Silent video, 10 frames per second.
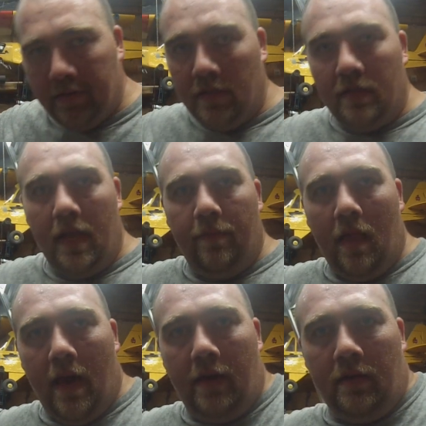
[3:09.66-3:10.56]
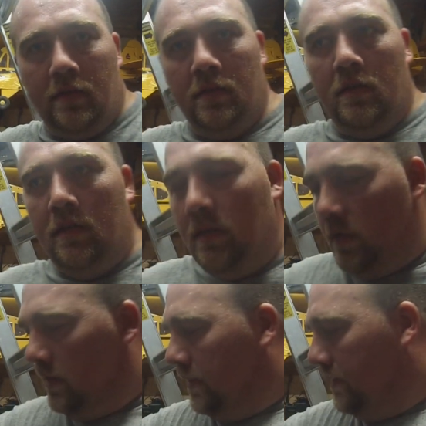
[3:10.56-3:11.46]
as a step ladder.
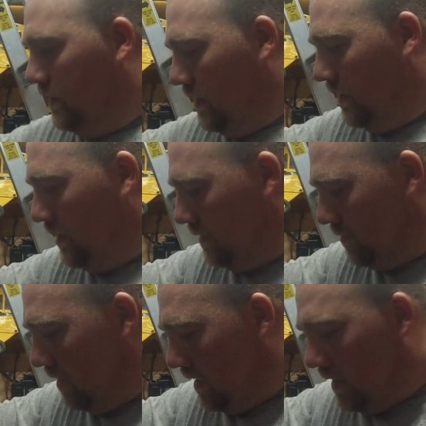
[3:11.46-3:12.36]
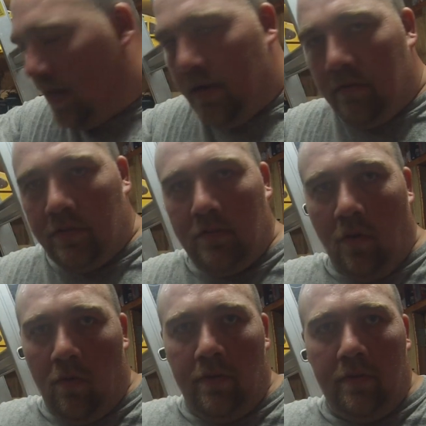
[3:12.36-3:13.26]
I can shrink it down and
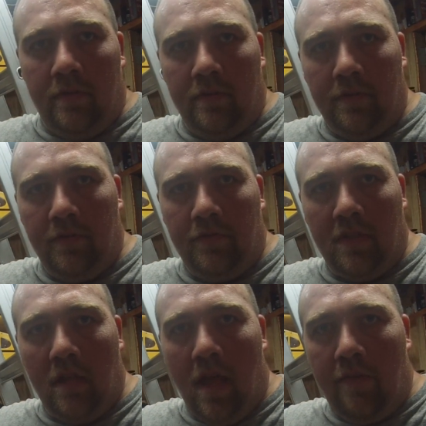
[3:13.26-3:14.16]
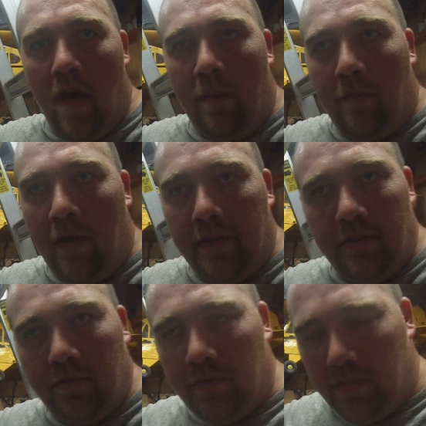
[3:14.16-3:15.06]
store it. You've seen a lot of the
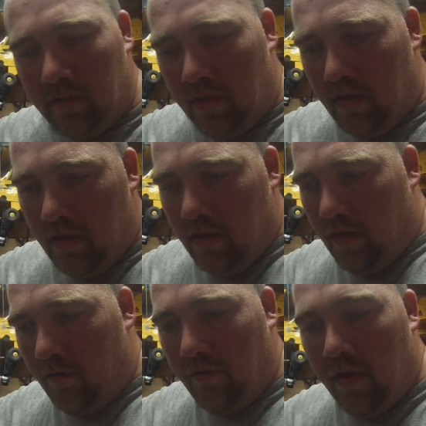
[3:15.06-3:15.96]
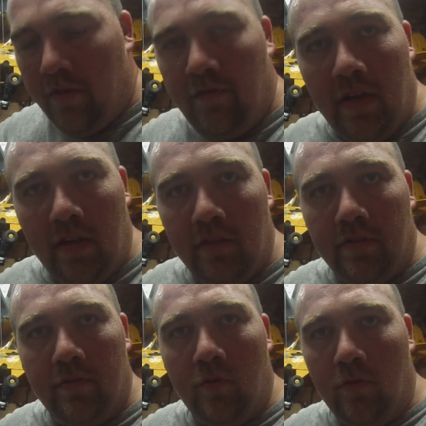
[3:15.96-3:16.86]
operations, but on other videos,
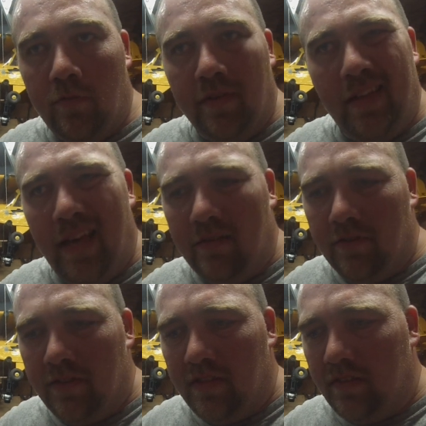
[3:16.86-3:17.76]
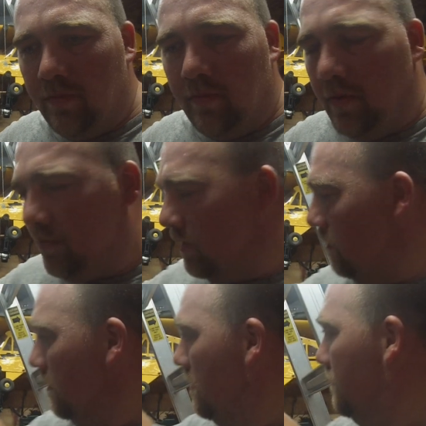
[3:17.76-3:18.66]
I'm sure, but you haven't really seen too many people
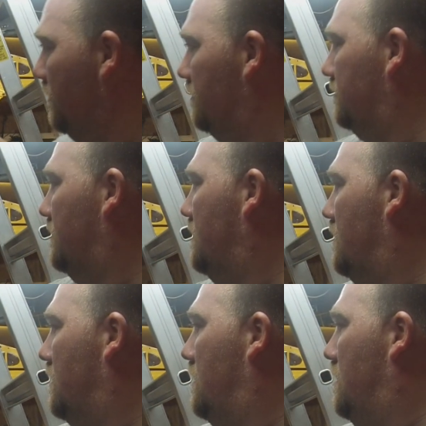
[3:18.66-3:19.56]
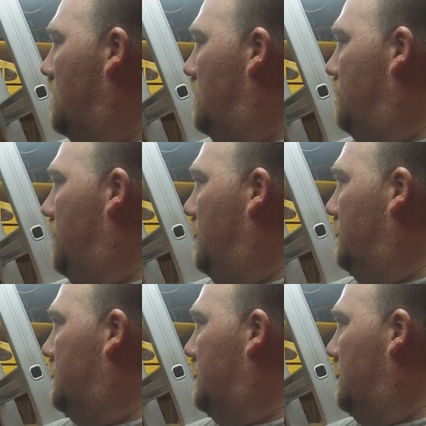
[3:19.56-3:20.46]
going over it. But
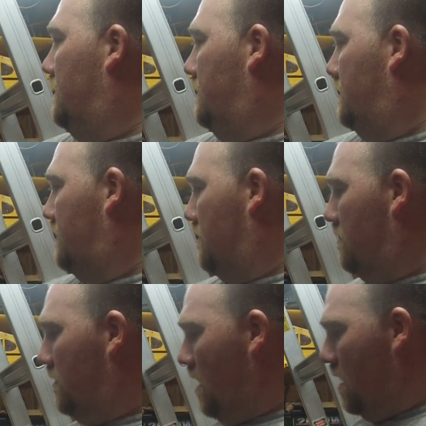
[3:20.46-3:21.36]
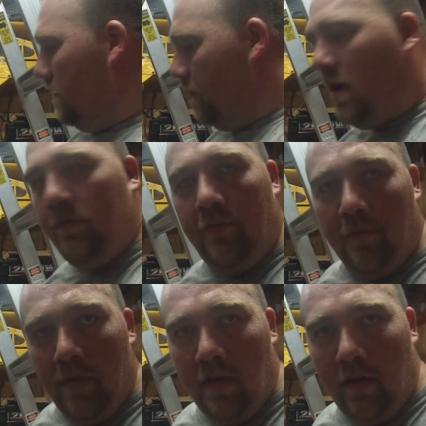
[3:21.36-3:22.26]
so y'all are probably
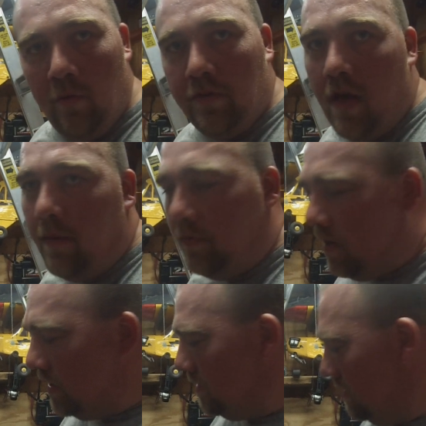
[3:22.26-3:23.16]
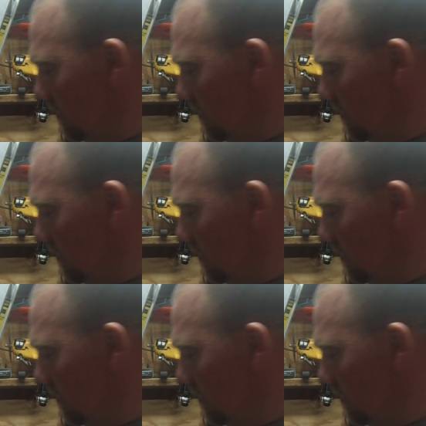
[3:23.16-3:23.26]
familiar with the operation of